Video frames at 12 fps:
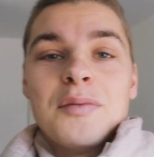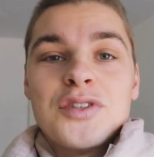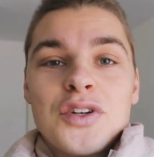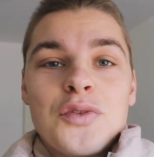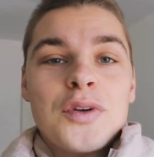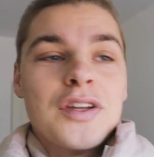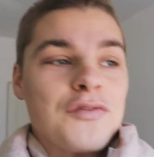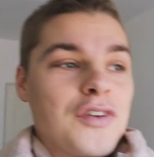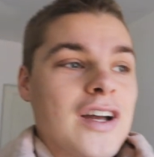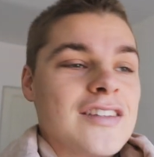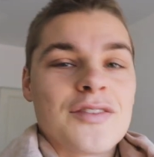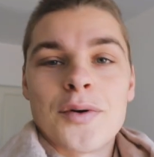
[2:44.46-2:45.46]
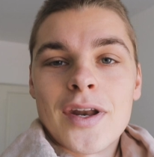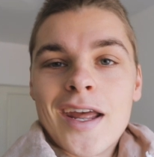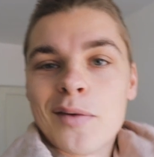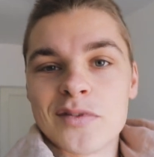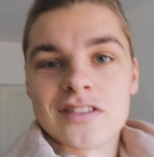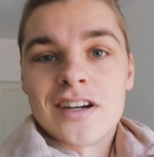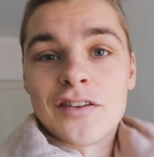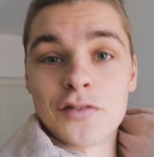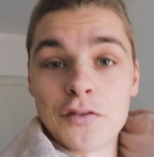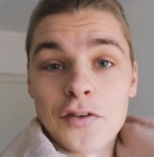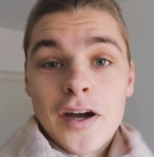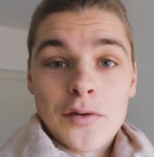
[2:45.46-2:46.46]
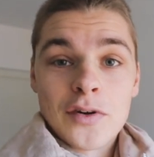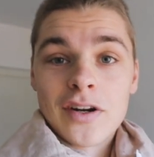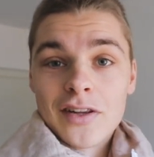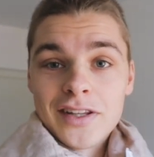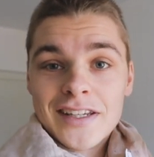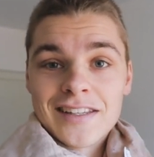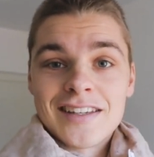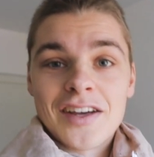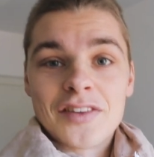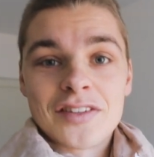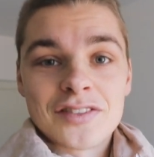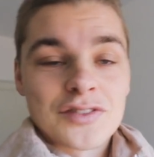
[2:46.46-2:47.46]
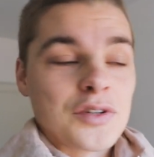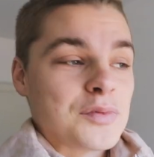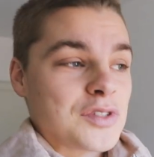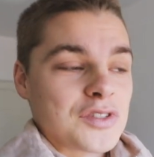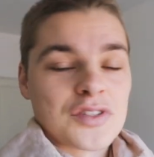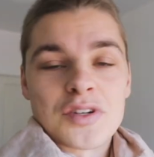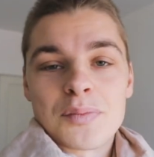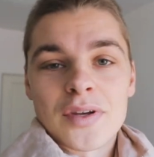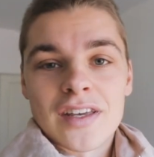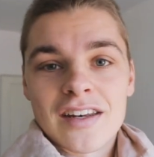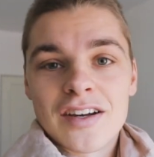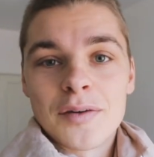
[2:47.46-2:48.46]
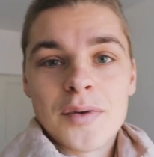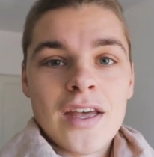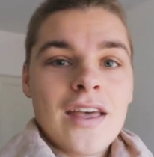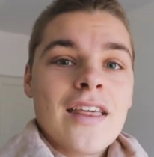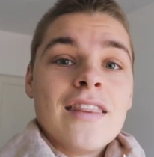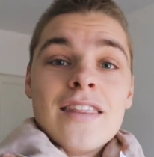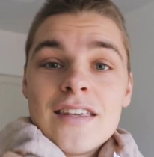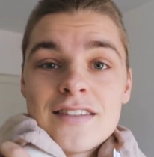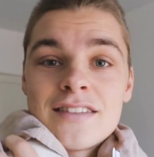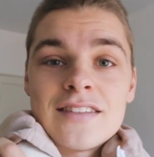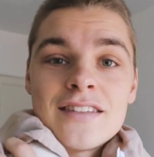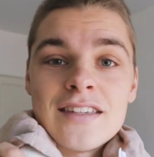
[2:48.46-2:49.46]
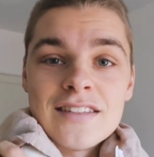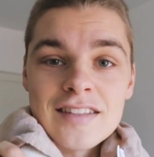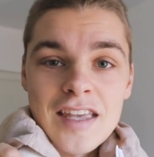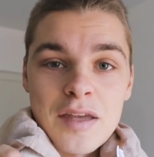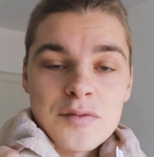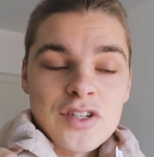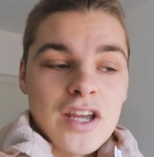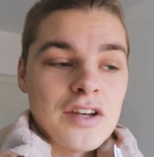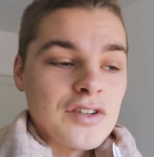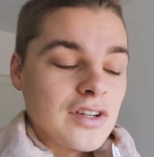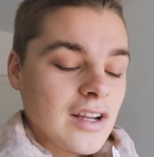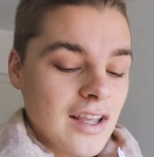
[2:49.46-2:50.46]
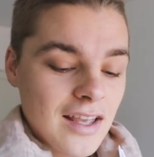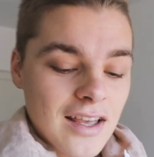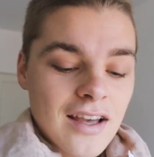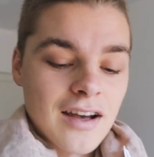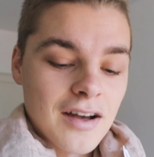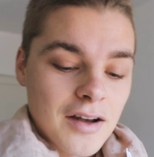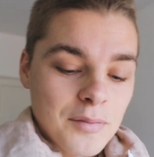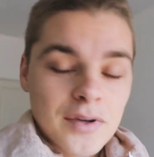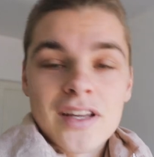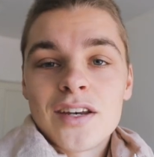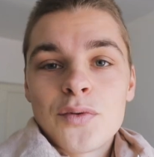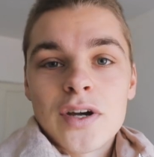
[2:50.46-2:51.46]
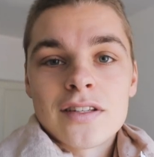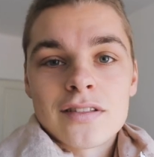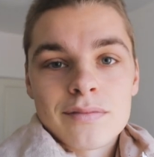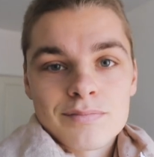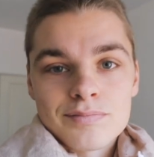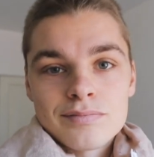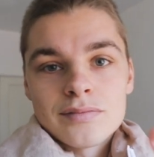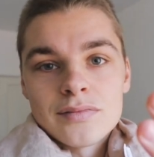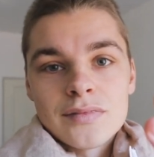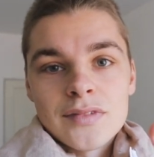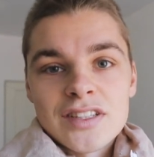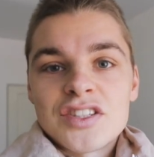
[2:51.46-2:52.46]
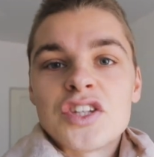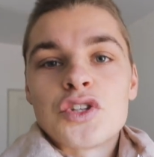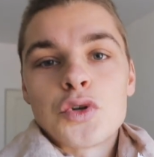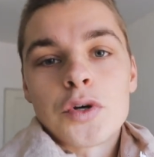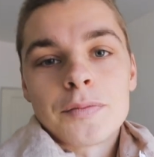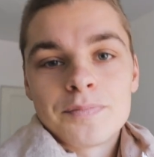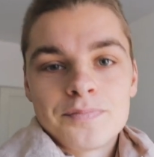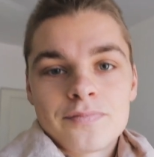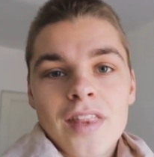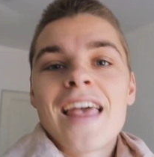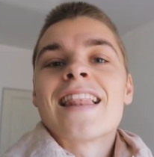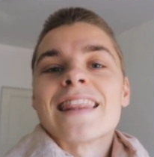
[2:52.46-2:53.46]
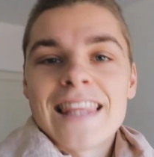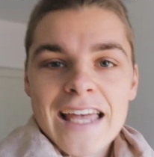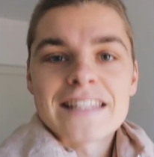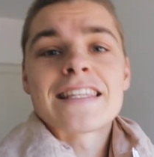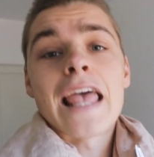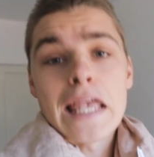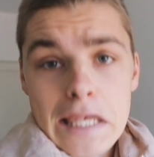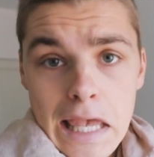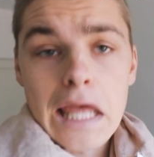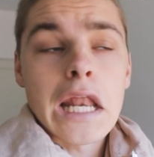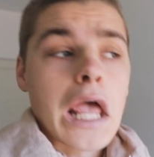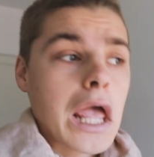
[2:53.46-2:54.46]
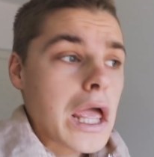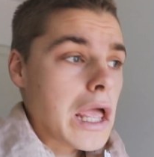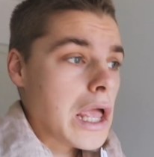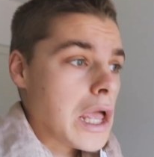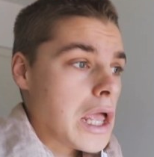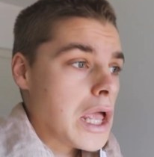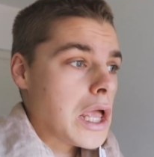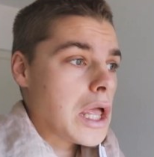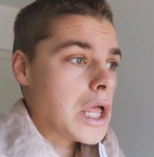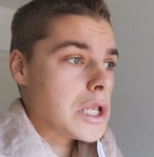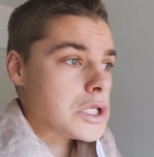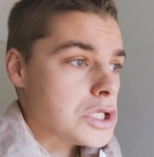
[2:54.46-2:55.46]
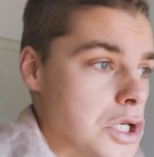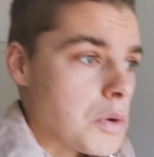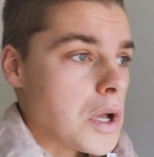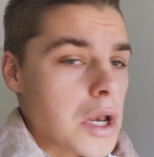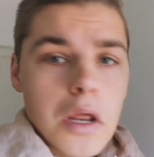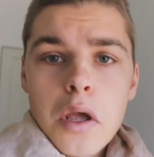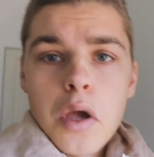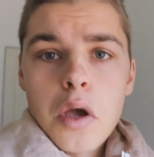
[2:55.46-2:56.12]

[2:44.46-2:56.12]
I'm sure we can find some on Amazon. If I find one, I'll link it down in the description so you can pick it up. This is a game changer. Um, but anyways, let's get to it. Let's get to it.